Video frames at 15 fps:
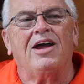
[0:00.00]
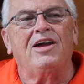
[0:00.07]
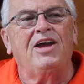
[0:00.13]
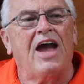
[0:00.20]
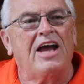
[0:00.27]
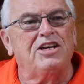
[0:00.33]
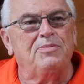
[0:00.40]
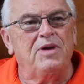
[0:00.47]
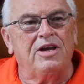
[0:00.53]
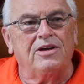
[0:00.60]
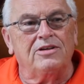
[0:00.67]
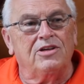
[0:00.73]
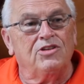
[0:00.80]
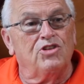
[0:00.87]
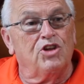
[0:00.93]
Got to be
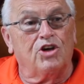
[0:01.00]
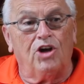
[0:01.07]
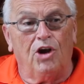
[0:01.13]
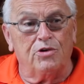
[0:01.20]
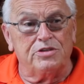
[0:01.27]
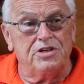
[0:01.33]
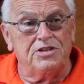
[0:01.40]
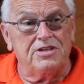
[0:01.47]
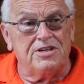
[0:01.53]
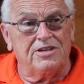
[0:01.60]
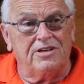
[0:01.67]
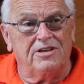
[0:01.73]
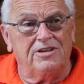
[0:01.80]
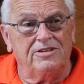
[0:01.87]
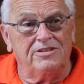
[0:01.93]
the closest,
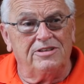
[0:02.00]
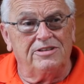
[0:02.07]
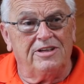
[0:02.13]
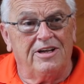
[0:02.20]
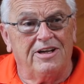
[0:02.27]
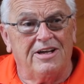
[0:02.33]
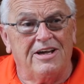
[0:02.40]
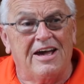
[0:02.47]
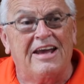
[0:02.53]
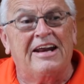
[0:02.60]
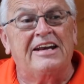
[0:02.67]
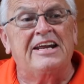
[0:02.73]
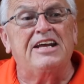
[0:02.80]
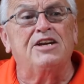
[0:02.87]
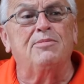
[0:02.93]
and I
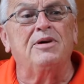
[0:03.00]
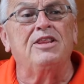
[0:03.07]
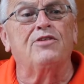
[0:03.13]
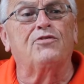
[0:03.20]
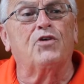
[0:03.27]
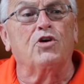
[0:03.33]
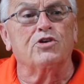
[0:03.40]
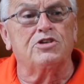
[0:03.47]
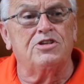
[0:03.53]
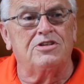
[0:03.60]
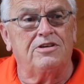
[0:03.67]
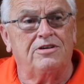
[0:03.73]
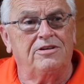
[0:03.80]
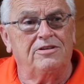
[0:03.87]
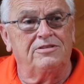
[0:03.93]
need to be the first
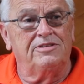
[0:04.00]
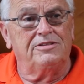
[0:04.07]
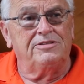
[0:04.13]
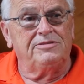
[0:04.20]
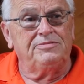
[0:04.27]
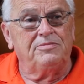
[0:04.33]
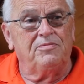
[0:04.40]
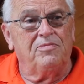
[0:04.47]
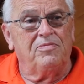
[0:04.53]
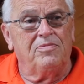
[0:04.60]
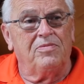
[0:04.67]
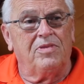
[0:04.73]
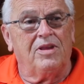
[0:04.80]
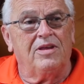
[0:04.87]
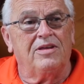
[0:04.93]

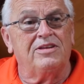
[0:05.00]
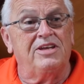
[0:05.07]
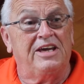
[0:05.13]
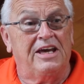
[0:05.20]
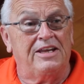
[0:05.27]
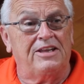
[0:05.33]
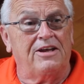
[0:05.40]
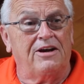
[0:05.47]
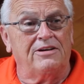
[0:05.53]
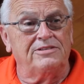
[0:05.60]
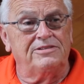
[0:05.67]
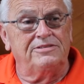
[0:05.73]
to get there.